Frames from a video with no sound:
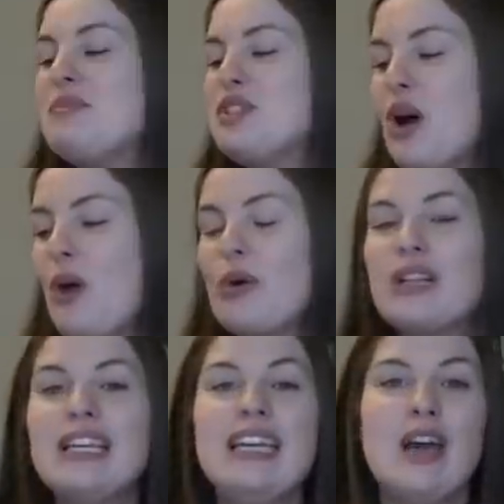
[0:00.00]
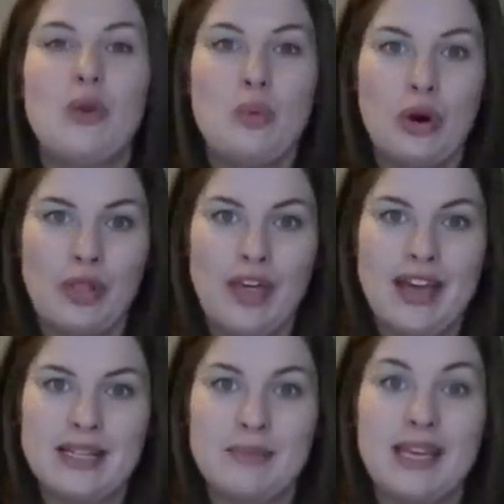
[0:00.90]
totally worth
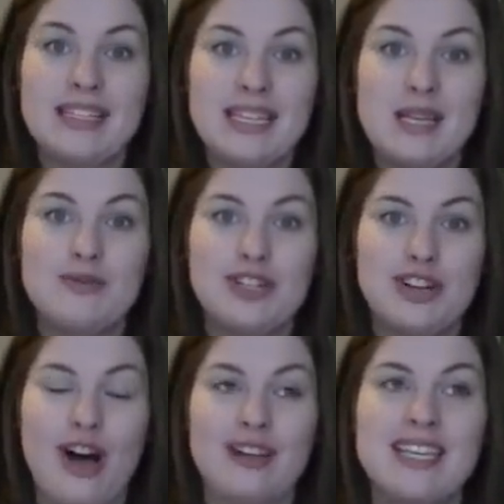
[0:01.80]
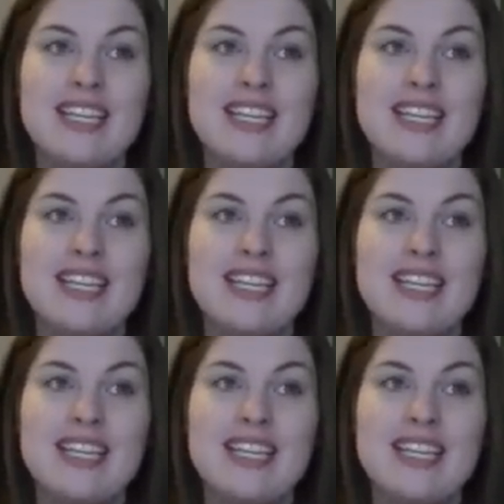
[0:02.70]
it because he was shocked